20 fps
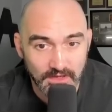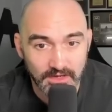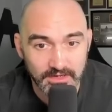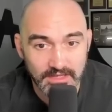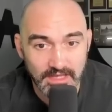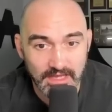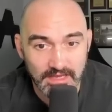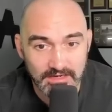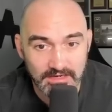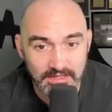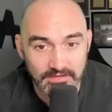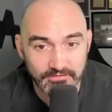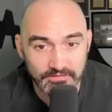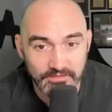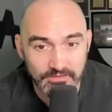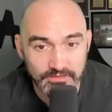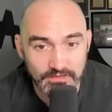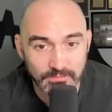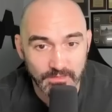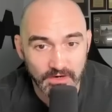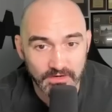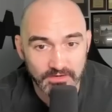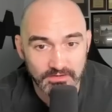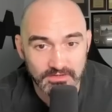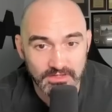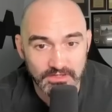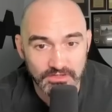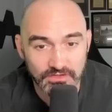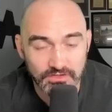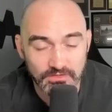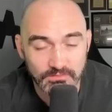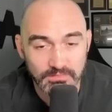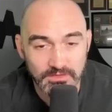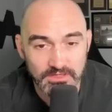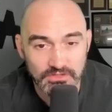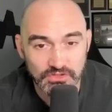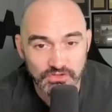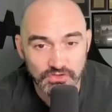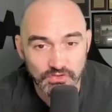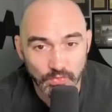Again, if you're smart, they should
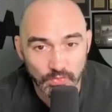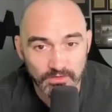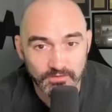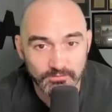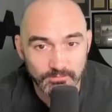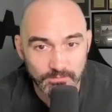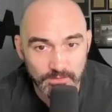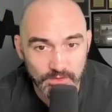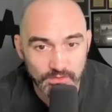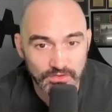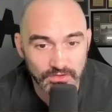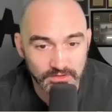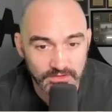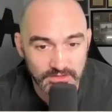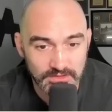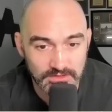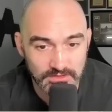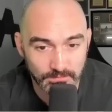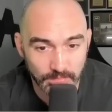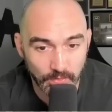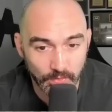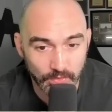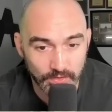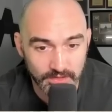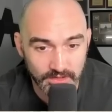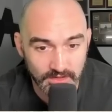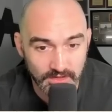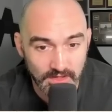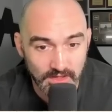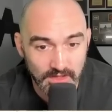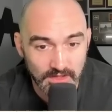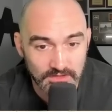be sort of mutually supporting.